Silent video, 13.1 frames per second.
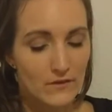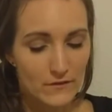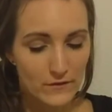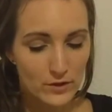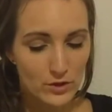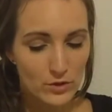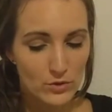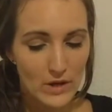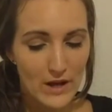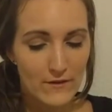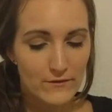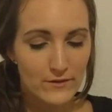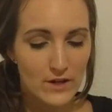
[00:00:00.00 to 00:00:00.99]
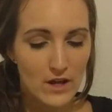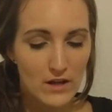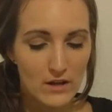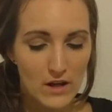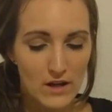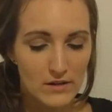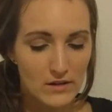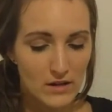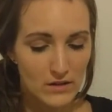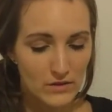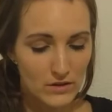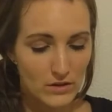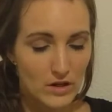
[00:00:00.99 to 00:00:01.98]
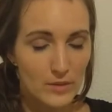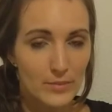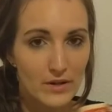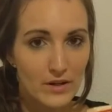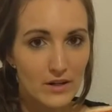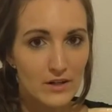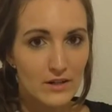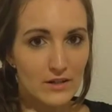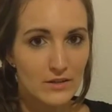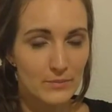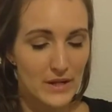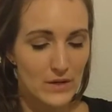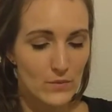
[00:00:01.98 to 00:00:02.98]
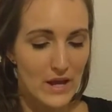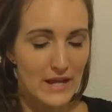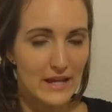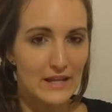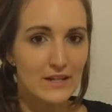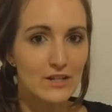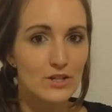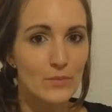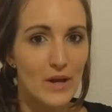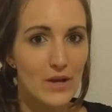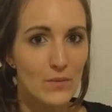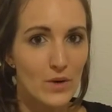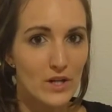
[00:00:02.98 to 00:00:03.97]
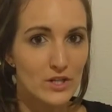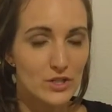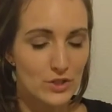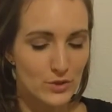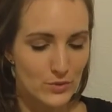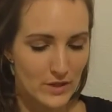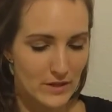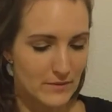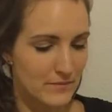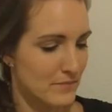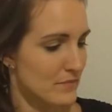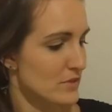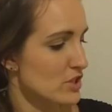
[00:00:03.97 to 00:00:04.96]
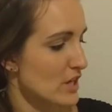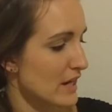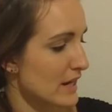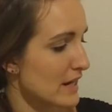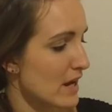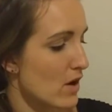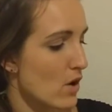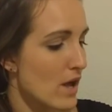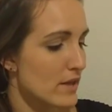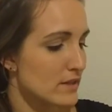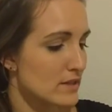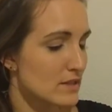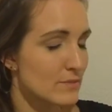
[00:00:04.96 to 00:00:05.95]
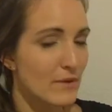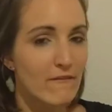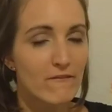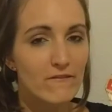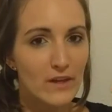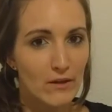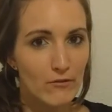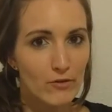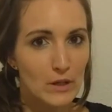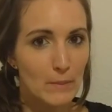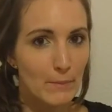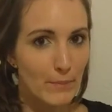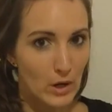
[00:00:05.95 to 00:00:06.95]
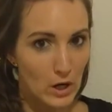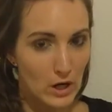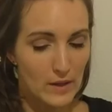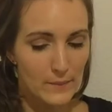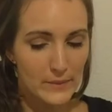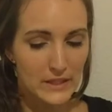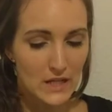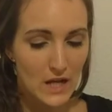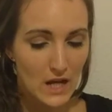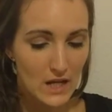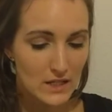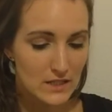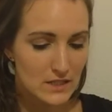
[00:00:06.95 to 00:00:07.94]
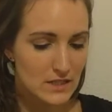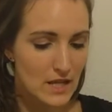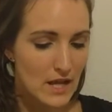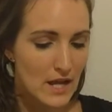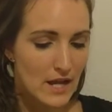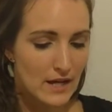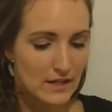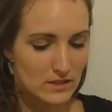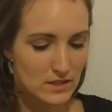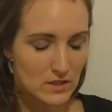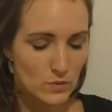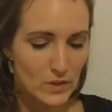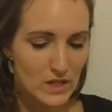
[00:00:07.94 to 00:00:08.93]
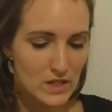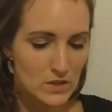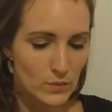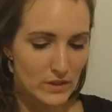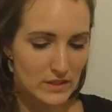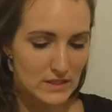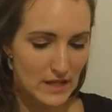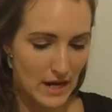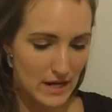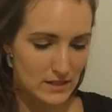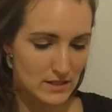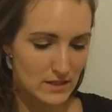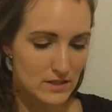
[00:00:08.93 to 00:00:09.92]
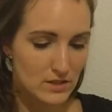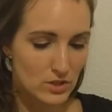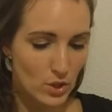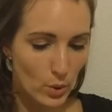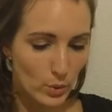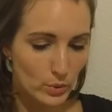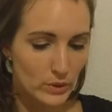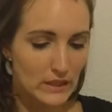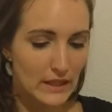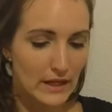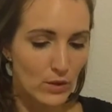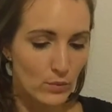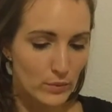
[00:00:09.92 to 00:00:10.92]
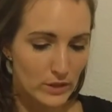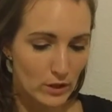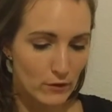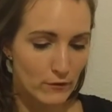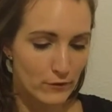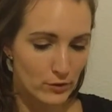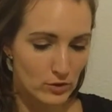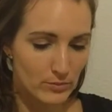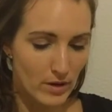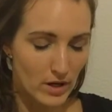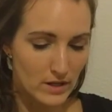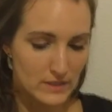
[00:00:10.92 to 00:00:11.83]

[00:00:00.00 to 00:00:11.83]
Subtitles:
If you have not gotten on the Lara Bar bandwagon, you might want to check it out. This is my favorite bar because it's sweetened with dates. It's totally like a real food bar.